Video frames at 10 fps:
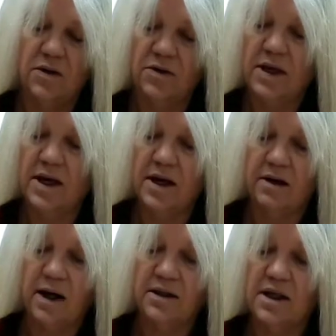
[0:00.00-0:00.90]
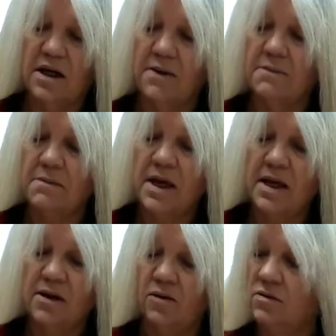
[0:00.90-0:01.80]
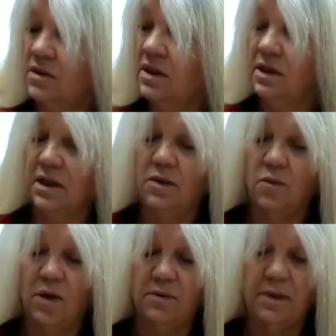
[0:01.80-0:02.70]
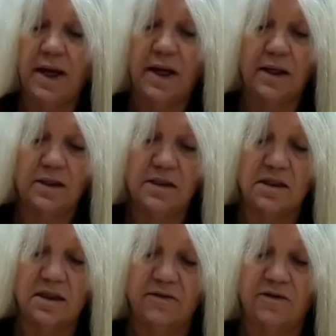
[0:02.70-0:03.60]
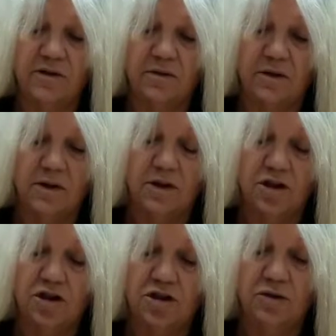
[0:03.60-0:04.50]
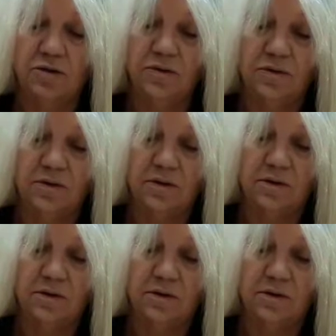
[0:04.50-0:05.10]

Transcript: Oh yeah, I think I may only need 1 bag instead of 2.